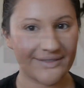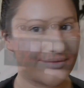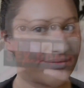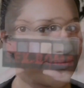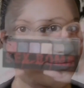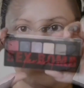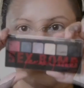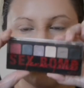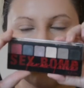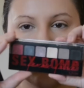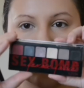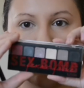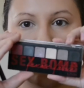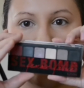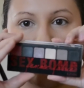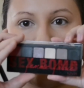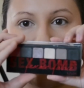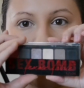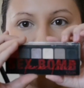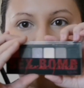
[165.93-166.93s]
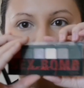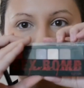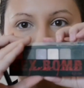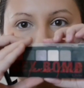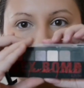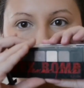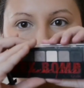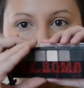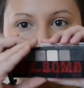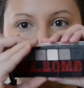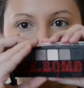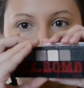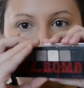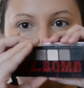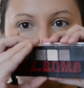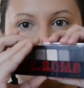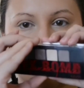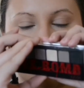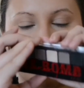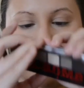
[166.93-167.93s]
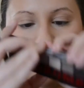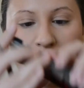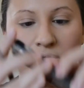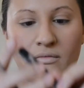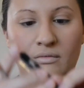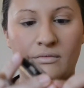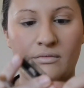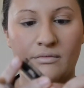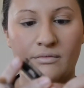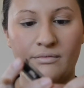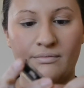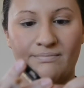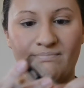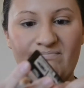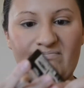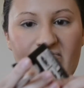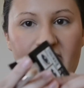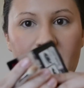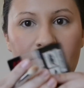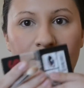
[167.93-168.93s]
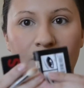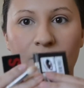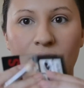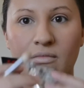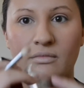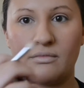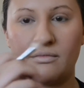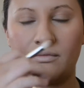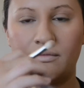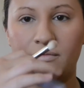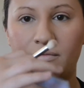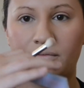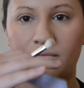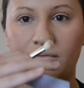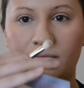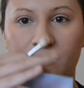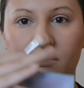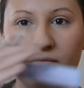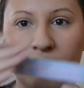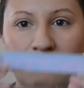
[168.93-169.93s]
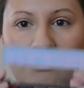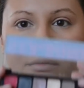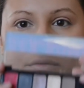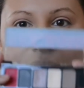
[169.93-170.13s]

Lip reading: Moving on to the eyes, I decided to go with the NYX Sex Bomb Palette.